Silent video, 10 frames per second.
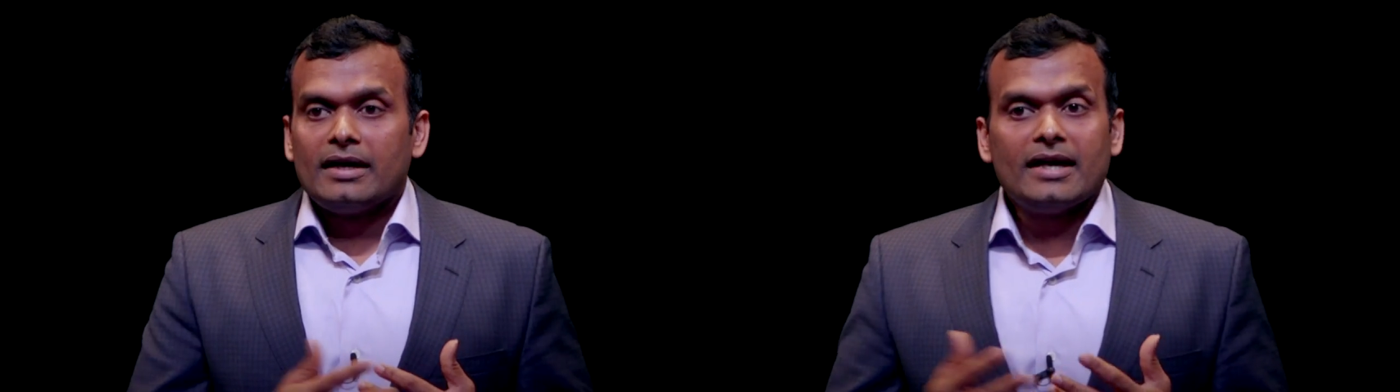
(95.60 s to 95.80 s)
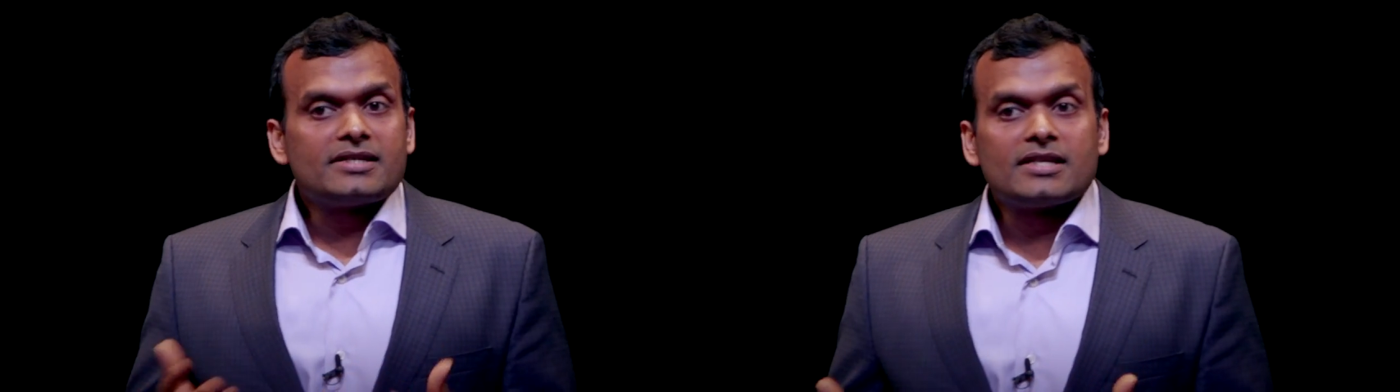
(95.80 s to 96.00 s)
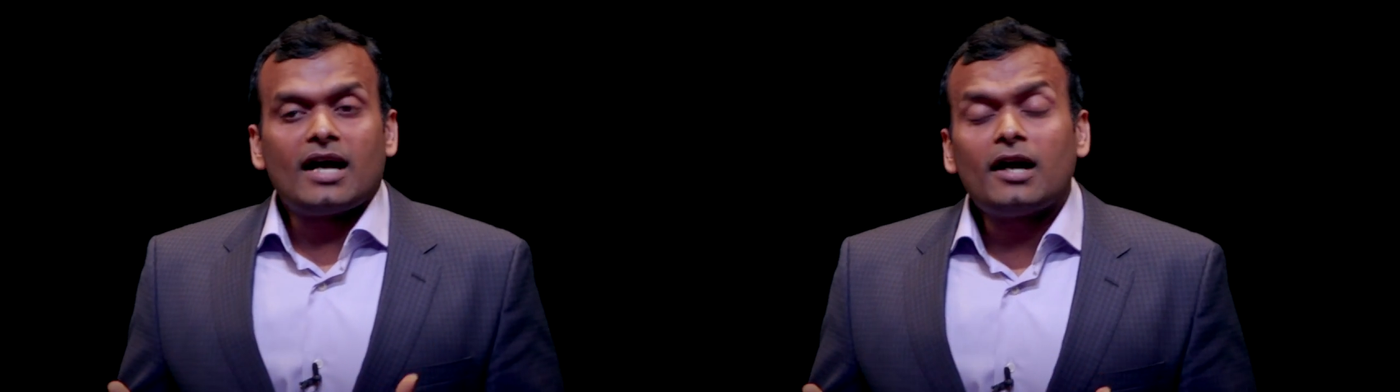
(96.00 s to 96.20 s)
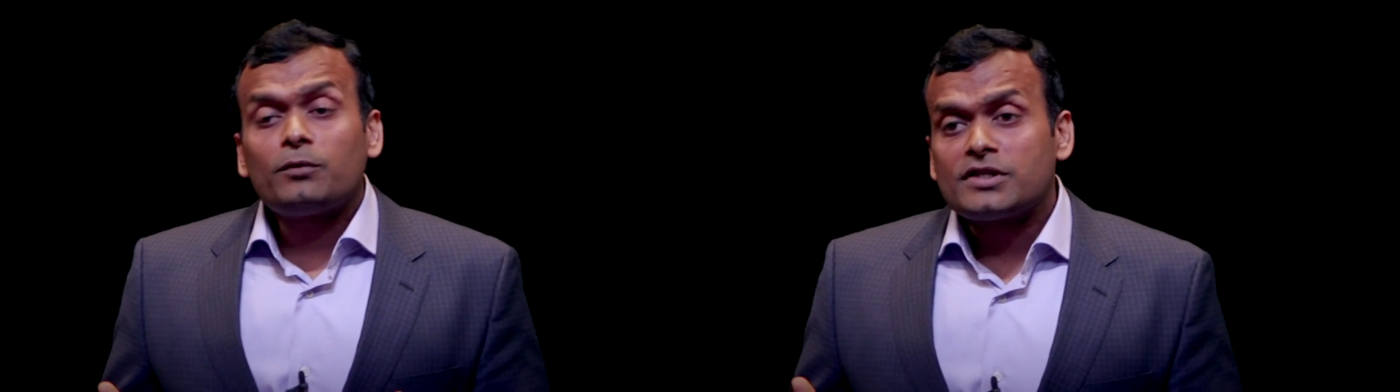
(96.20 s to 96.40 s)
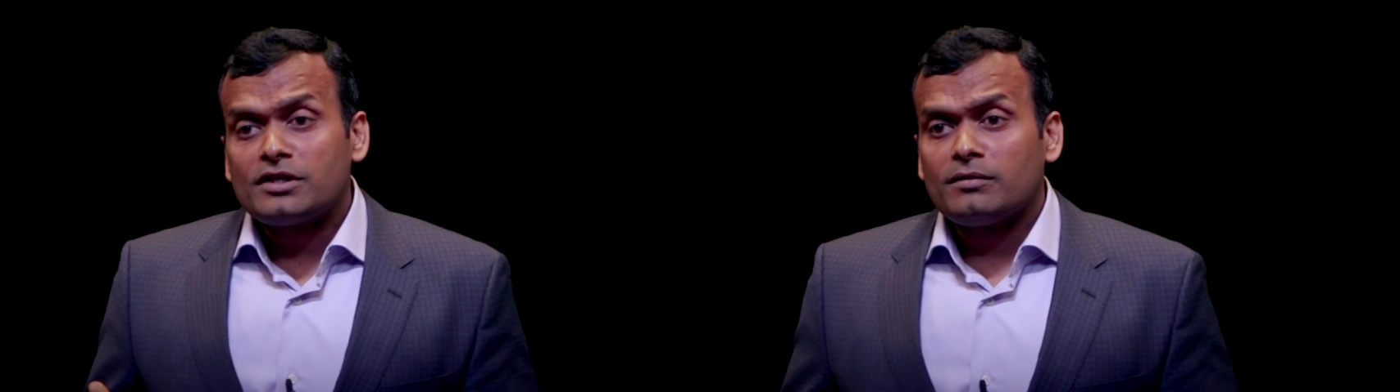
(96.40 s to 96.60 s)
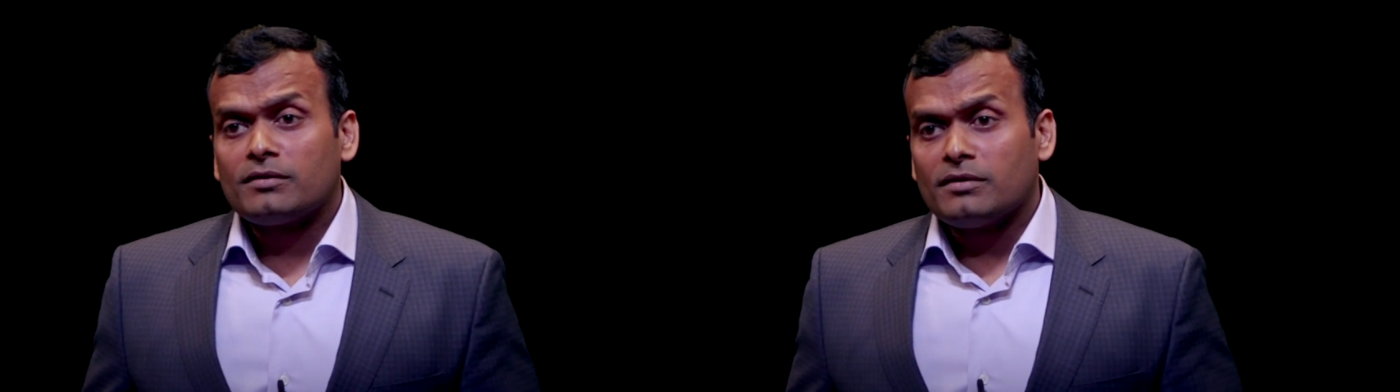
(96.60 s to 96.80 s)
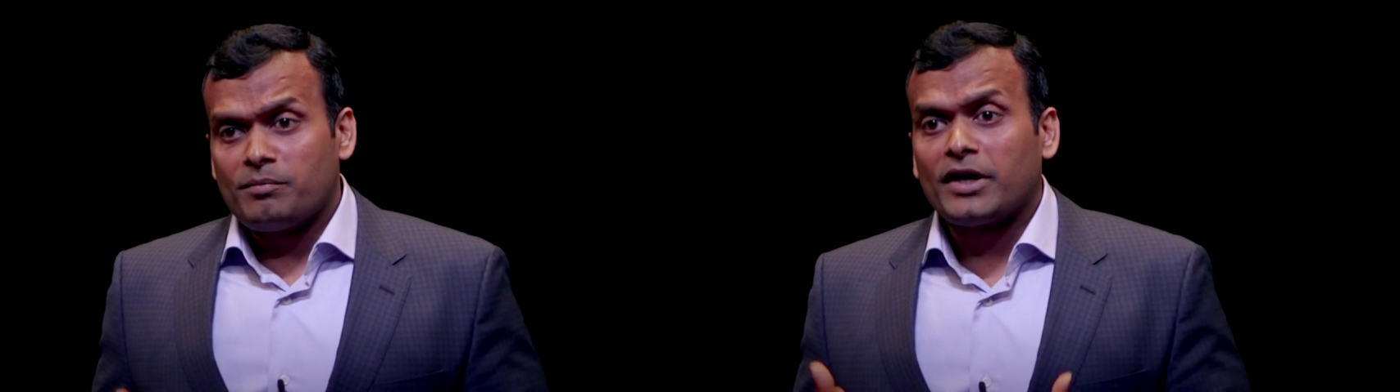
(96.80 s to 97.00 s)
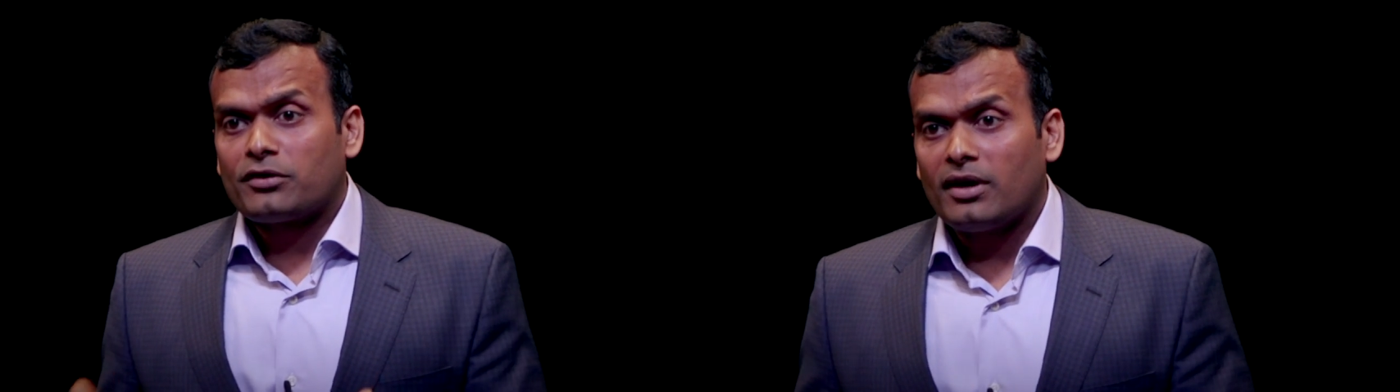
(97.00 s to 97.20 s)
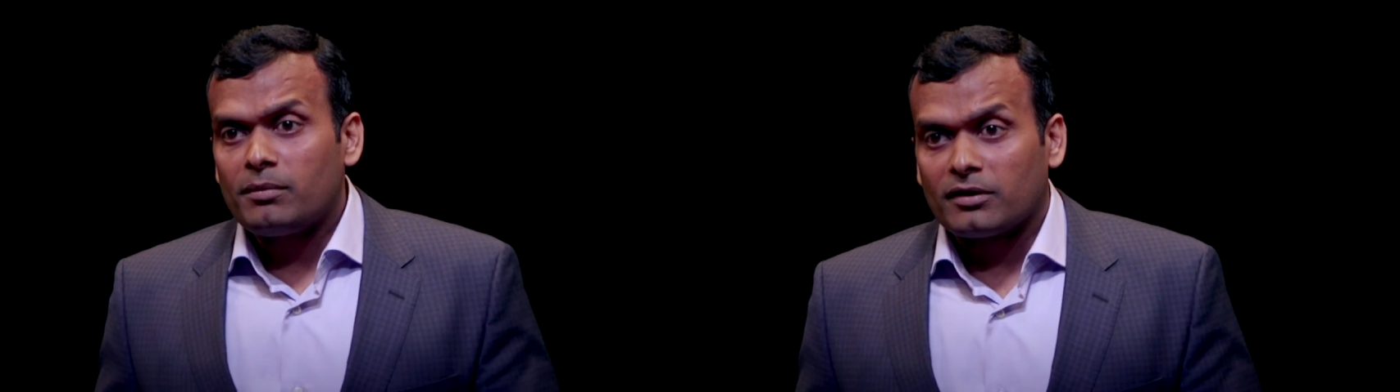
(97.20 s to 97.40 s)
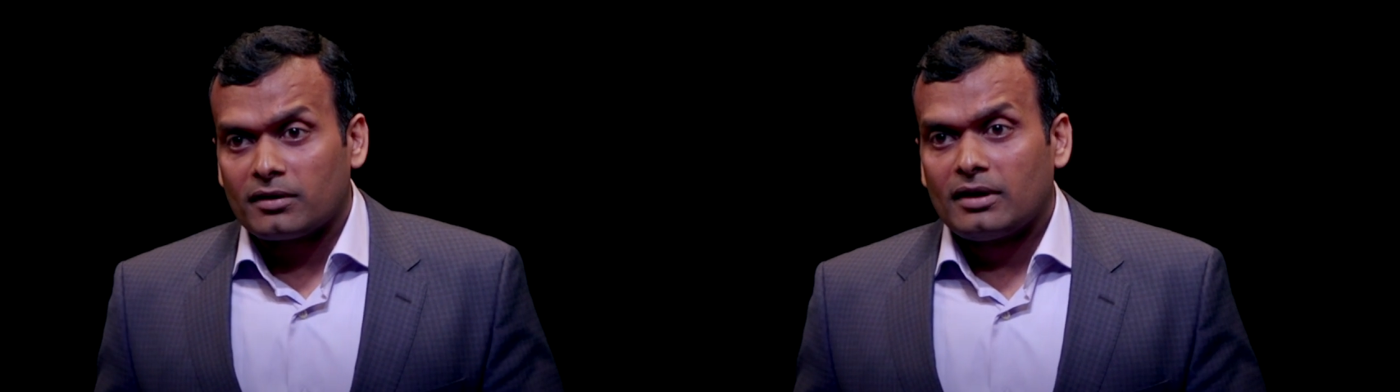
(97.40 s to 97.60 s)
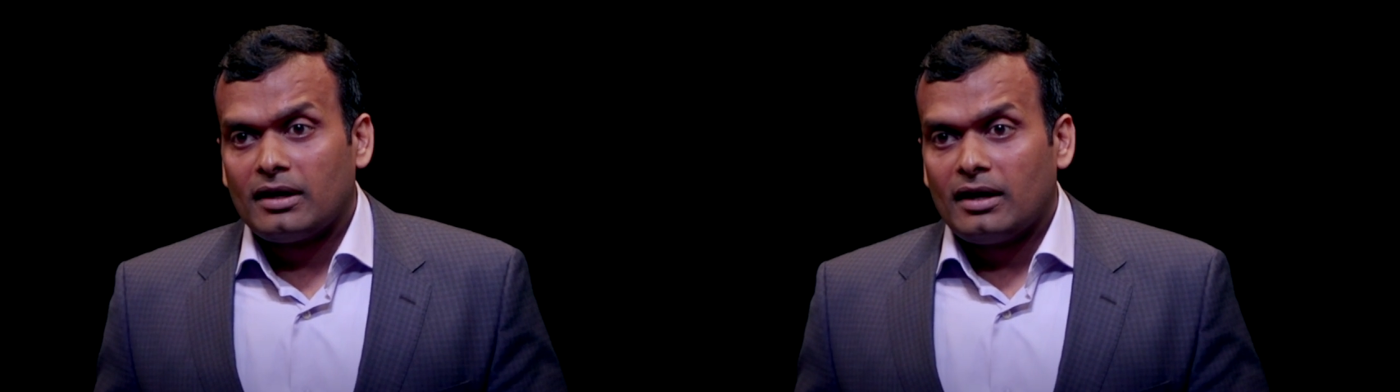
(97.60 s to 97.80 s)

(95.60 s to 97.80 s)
Yes, his heart was in big trouble.